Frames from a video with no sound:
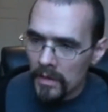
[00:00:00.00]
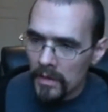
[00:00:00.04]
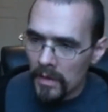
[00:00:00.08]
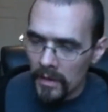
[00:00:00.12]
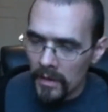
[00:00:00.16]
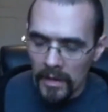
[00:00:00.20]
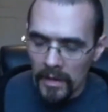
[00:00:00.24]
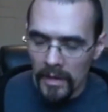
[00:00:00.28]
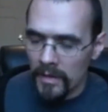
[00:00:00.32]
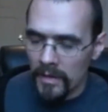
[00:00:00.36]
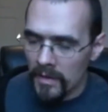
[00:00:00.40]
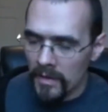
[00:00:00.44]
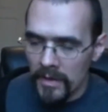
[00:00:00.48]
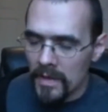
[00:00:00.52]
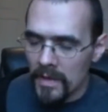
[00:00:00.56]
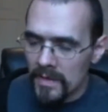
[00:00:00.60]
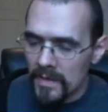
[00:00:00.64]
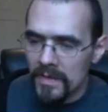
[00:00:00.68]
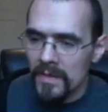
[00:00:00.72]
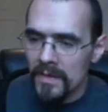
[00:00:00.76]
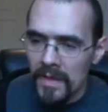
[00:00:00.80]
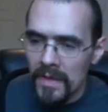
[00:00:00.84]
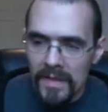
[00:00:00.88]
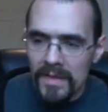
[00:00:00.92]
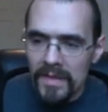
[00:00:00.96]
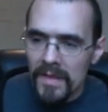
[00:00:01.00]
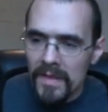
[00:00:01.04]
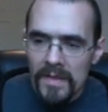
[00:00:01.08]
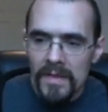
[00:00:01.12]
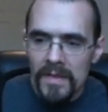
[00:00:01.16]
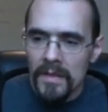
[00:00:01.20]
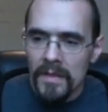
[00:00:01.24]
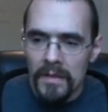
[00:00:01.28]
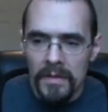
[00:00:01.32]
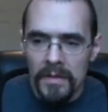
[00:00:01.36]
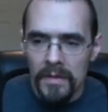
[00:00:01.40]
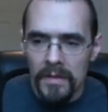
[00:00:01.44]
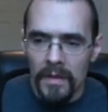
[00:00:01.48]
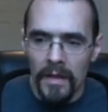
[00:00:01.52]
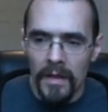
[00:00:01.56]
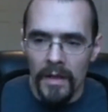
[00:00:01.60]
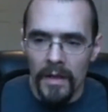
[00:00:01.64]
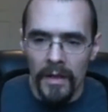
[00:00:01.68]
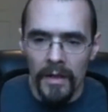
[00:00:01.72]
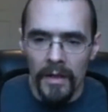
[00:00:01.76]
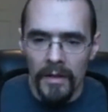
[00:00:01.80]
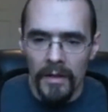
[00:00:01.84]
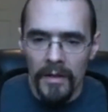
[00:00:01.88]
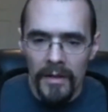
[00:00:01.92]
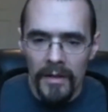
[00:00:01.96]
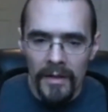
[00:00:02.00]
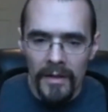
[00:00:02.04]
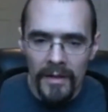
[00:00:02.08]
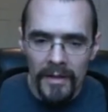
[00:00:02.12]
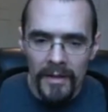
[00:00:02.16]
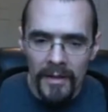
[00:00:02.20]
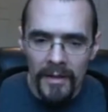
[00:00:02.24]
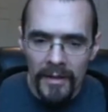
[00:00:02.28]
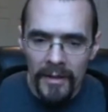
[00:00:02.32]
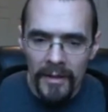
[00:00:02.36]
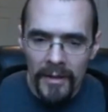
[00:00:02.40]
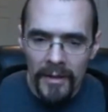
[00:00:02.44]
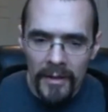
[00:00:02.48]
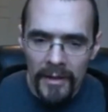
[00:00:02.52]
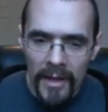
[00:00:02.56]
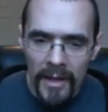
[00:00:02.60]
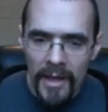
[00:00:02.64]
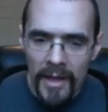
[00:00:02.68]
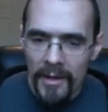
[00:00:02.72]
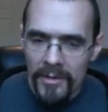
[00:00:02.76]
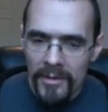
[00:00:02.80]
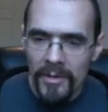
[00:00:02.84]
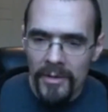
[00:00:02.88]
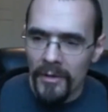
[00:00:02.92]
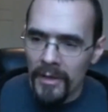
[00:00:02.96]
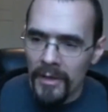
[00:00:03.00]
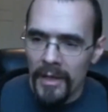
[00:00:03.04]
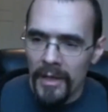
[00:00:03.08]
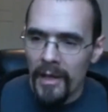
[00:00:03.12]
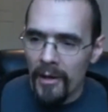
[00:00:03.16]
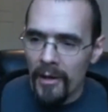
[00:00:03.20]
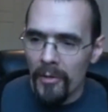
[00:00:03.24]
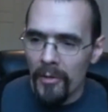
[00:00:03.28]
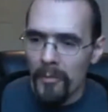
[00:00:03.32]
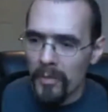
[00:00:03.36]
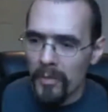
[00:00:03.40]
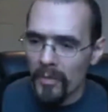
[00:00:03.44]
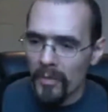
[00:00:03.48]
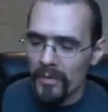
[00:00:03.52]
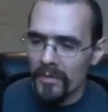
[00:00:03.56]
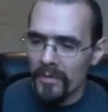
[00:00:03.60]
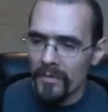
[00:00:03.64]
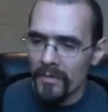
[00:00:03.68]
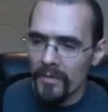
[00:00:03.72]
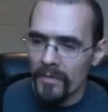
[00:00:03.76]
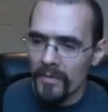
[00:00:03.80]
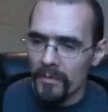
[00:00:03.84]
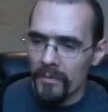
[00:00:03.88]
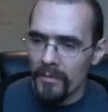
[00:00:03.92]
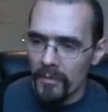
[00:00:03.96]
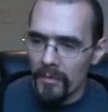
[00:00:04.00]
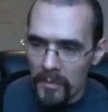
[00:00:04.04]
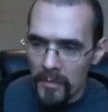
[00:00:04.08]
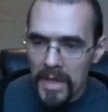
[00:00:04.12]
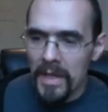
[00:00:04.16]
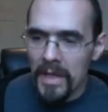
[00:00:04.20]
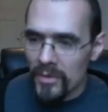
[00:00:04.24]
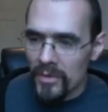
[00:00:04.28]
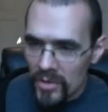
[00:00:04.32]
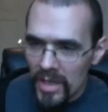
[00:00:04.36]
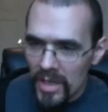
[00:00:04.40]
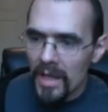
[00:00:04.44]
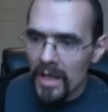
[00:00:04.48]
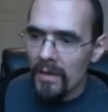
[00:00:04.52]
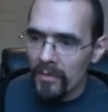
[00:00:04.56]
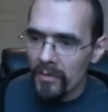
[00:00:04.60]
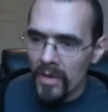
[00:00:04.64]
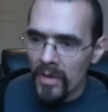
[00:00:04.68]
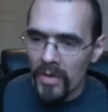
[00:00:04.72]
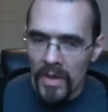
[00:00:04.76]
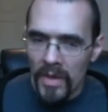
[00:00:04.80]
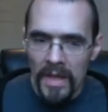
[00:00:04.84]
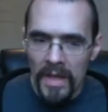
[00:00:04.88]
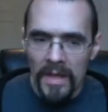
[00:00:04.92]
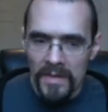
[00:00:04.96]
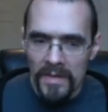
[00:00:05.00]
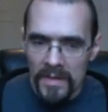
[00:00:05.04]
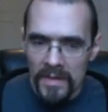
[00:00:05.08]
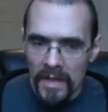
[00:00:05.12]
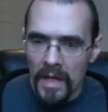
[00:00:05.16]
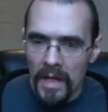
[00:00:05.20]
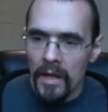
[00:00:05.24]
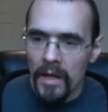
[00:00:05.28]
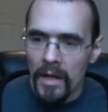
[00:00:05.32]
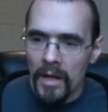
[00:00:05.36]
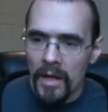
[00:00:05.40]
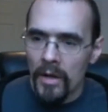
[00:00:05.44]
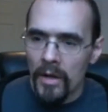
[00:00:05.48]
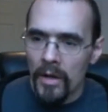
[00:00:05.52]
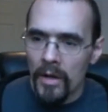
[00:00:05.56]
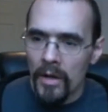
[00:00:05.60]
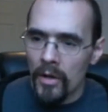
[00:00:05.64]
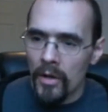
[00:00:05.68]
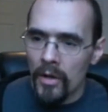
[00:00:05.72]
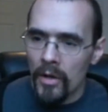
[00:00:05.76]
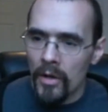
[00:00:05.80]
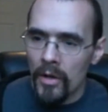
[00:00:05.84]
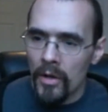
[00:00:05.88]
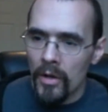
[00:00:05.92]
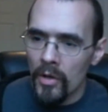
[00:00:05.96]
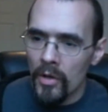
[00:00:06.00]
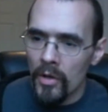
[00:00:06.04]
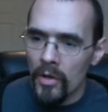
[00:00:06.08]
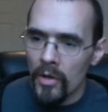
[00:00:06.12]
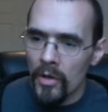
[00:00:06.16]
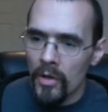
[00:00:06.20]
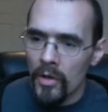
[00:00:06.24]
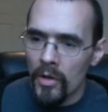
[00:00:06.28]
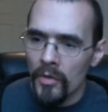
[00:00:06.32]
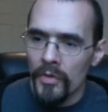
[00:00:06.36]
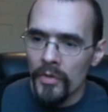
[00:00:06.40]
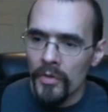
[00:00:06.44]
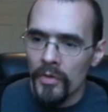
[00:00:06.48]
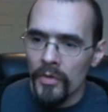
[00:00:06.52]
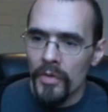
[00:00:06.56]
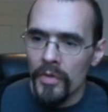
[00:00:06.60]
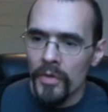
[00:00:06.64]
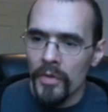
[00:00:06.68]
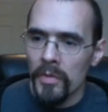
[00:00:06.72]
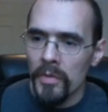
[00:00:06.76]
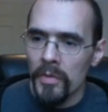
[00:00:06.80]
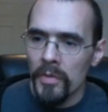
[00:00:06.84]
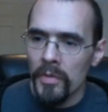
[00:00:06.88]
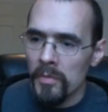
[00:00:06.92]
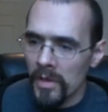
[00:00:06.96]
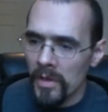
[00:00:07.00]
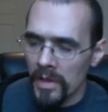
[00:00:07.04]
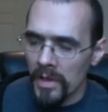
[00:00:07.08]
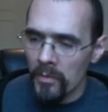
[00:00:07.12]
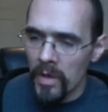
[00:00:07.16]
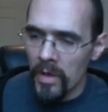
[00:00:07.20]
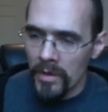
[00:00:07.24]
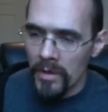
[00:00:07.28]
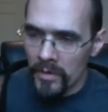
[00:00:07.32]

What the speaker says: This isn't going to actually help me achieve the things that I ultimately want to achieve in life. It isn't